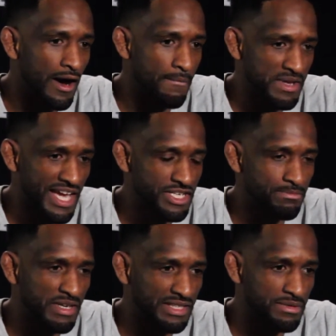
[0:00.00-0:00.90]
He actually
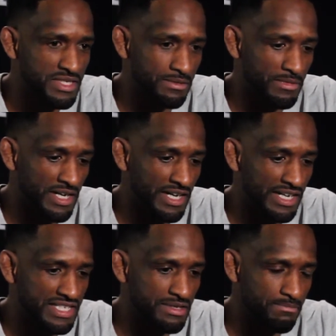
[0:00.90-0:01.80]
picked up
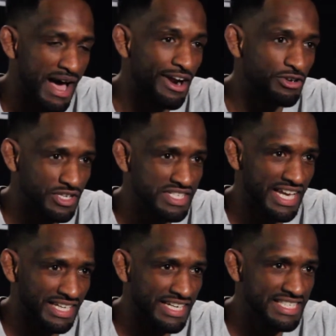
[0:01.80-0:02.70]
some patterns and
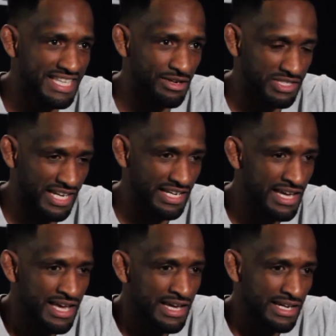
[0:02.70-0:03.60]
techniques that I was, like,
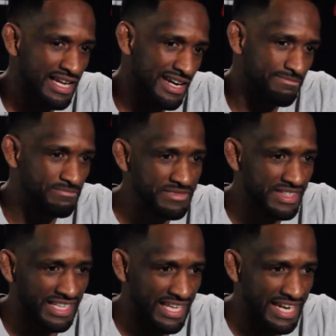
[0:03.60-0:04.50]
kind of
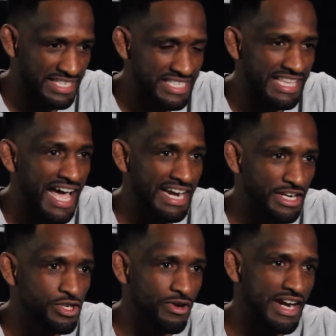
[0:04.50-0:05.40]
letting slide
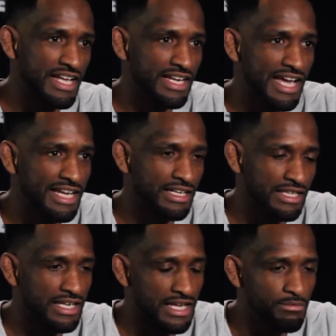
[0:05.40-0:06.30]
in training and that kind of
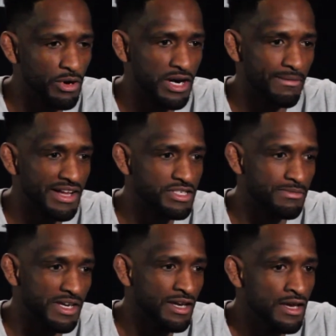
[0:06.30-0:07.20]
thing, and he pointed them out to
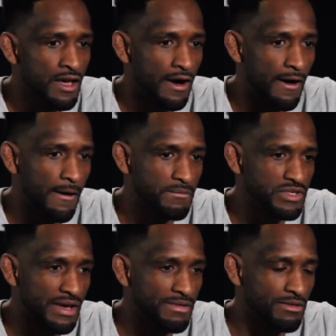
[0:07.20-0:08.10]
me.
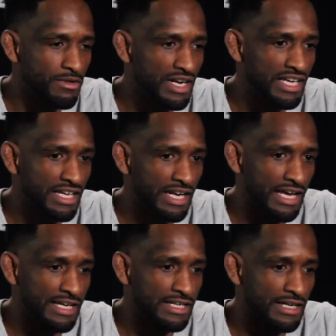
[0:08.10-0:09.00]
So I've been really,
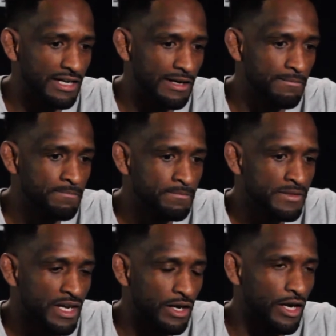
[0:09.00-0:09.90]
like,
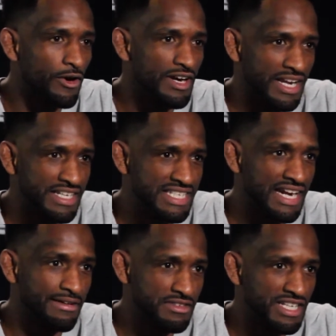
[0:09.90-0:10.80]
alert and
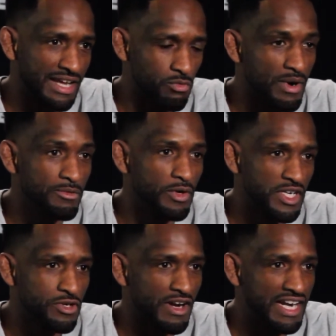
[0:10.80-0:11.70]
attentive to, like, what I'm doing
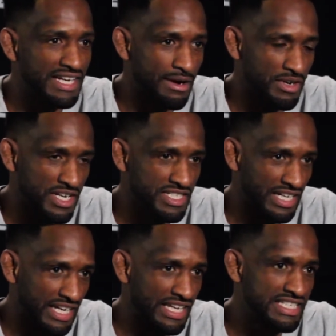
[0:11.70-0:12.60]
in training. That way it doesn't
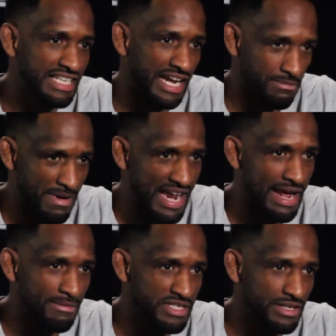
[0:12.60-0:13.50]
lead to, like, bad
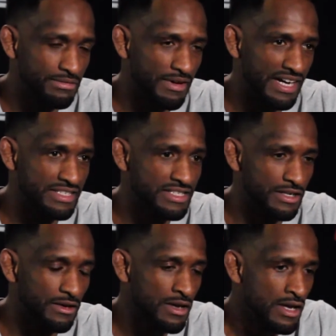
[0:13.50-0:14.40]
habits in a fight.
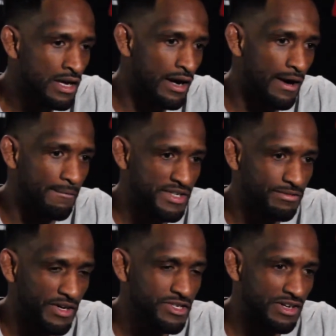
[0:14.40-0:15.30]
So as
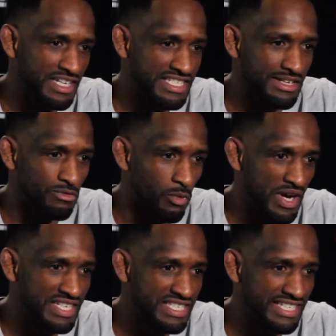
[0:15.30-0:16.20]
frustrating as it
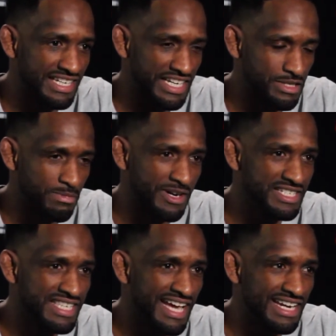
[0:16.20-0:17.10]
was to
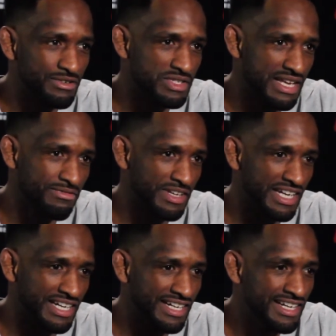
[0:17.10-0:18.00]
experience that, it was definitely
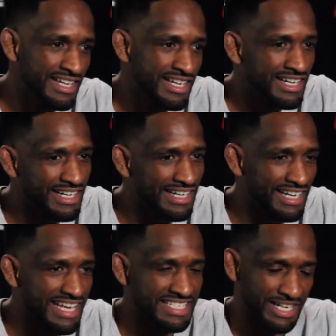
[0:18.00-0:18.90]
a
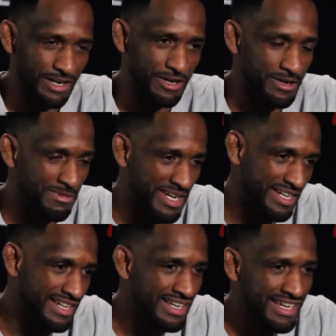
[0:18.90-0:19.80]
lesson learned. I
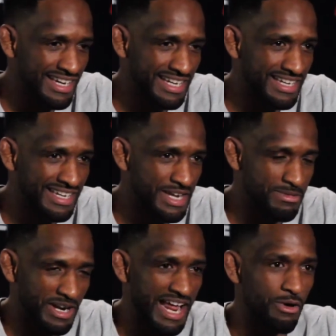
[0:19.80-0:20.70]
mean, it could
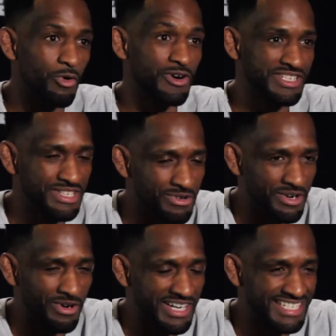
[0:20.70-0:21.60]
have been a lot worse than what
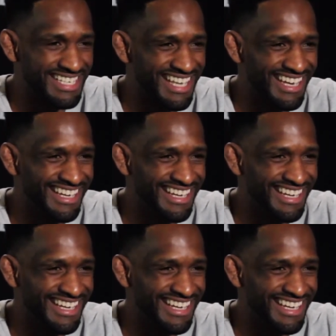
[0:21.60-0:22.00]
it was.